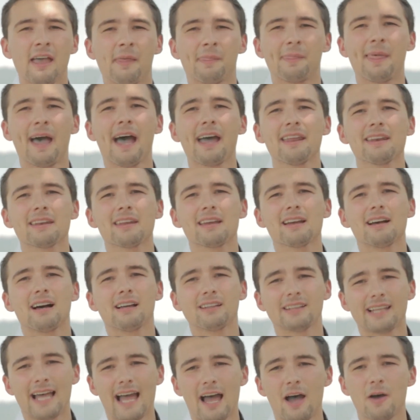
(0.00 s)
That
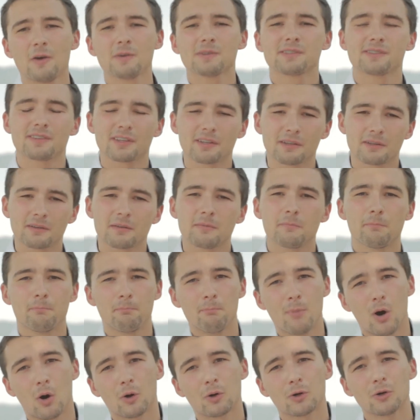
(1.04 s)
allows the
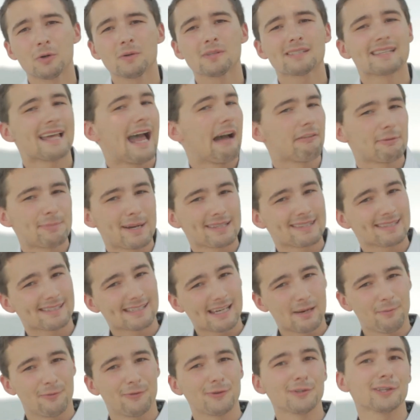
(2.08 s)
motor to have about the
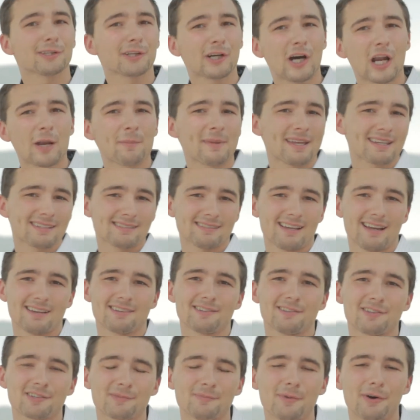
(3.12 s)
same fuel economy as
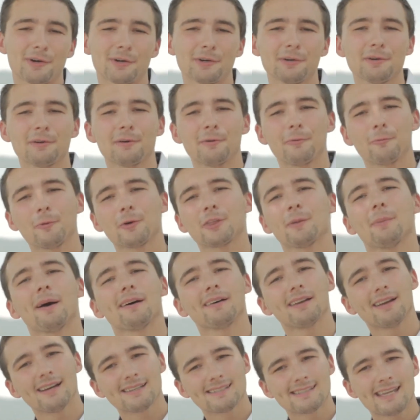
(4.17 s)
last year's motor, with
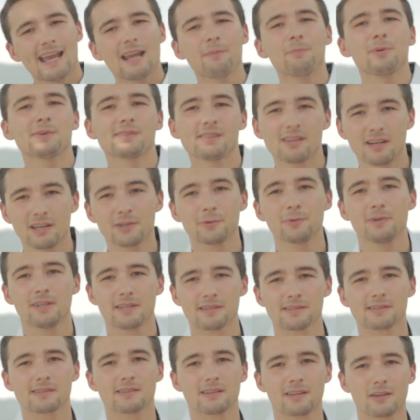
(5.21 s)
about a 10%
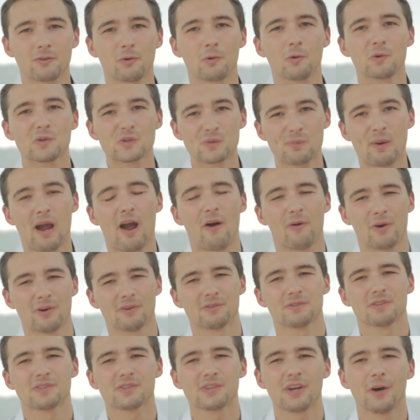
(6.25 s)
increase in horsepower.
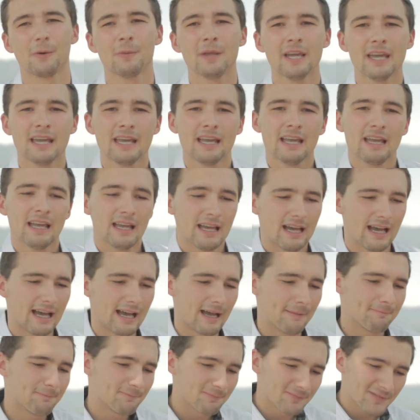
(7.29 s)
So
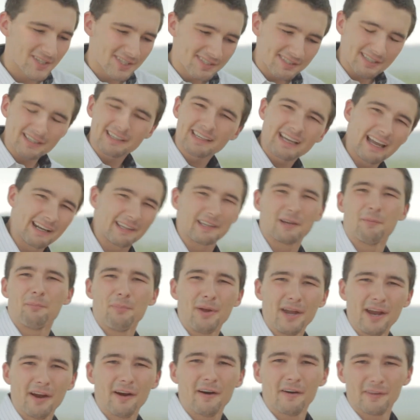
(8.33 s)
just to kind of
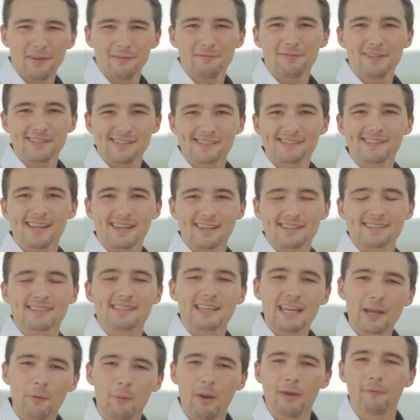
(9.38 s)
compare on the
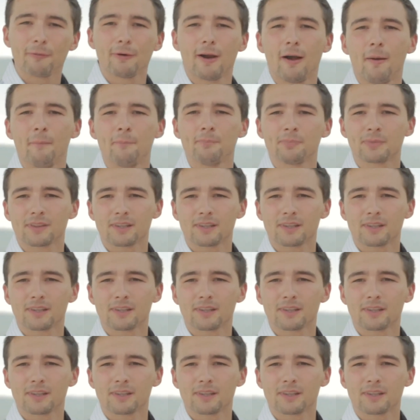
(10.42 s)
V6, it went from